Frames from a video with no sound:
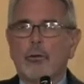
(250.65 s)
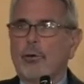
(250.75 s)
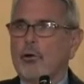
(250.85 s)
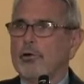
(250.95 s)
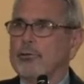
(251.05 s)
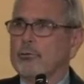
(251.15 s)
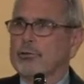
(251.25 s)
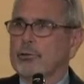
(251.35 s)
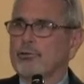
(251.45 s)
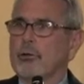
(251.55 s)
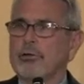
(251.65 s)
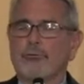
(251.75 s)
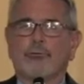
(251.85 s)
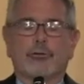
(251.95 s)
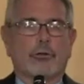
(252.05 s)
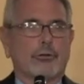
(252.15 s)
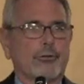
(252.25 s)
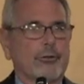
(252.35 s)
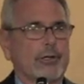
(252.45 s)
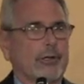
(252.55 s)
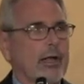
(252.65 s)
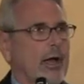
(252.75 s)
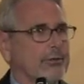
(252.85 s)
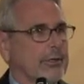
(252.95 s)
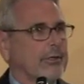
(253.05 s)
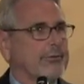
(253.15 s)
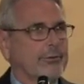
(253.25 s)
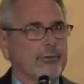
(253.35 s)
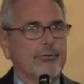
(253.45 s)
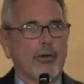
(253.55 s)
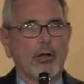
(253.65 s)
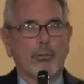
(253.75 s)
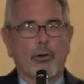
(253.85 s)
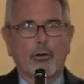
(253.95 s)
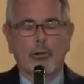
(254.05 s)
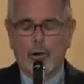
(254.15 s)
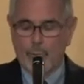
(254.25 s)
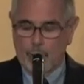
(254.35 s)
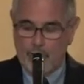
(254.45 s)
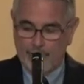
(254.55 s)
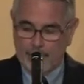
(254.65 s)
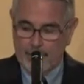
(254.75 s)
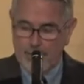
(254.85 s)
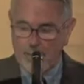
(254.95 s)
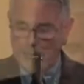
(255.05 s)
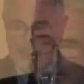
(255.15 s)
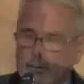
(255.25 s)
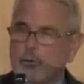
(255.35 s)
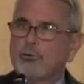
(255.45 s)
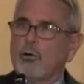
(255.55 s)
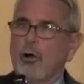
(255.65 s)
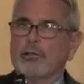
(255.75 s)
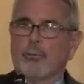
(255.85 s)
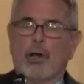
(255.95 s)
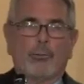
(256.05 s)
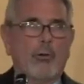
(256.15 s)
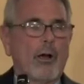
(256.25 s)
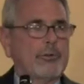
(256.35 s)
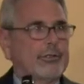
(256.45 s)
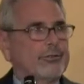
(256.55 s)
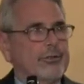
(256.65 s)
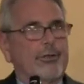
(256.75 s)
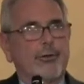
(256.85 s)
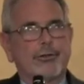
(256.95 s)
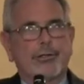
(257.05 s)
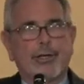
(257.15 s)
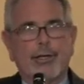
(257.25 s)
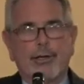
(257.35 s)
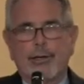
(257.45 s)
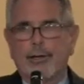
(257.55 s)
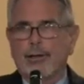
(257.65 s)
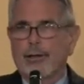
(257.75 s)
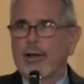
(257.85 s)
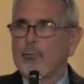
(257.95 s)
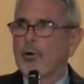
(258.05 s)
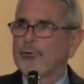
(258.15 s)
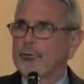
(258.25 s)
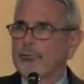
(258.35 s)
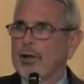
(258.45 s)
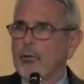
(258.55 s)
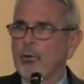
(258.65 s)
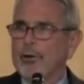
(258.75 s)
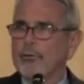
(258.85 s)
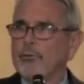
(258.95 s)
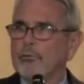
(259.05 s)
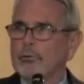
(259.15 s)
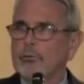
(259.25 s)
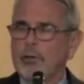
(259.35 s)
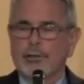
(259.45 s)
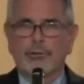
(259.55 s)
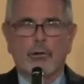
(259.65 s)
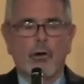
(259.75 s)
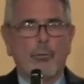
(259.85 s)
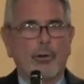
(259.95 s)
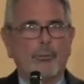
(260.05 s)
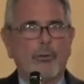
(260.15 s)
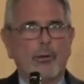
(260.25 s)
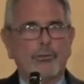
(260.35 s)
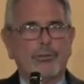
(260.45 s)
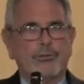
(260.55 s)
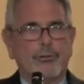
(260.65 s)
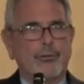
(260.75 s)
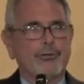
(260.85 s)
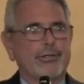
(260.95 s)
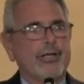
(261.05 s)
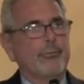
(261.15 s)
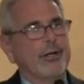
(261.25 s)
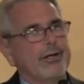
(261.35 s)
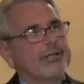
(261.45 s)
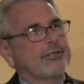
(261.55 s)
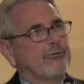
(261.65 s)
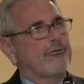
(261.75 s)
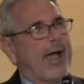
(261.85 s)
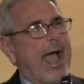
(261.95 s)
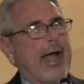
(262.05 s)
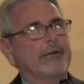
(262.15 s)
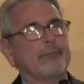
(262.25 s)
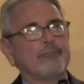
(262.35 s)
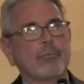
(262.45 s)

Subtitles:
but also a social infrastructure that allows us to develop our private economy. And Lou talked about Proposition 13, and I'm also not one who likes to harp on Proposition 13, but it is a fact